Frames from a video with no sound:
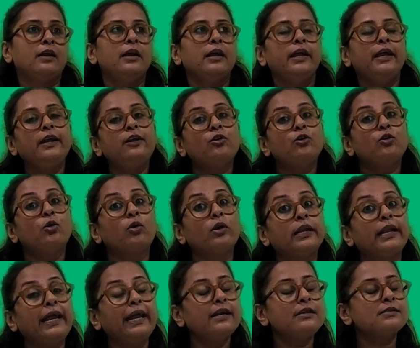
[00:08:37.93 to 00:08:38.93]
It
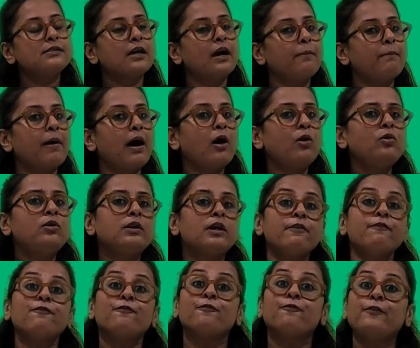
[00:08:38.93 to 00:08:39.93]
rotates about a
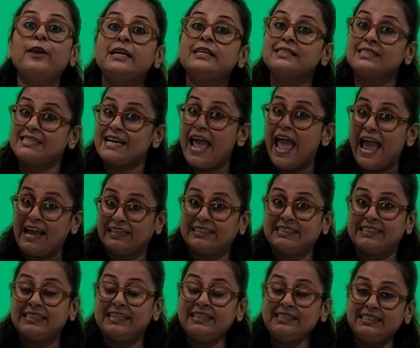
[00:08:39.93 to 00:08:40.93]
fixed
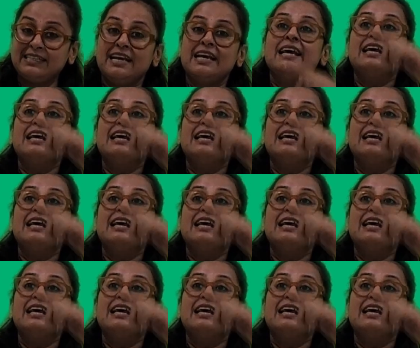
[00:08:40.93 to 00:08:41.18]
axis.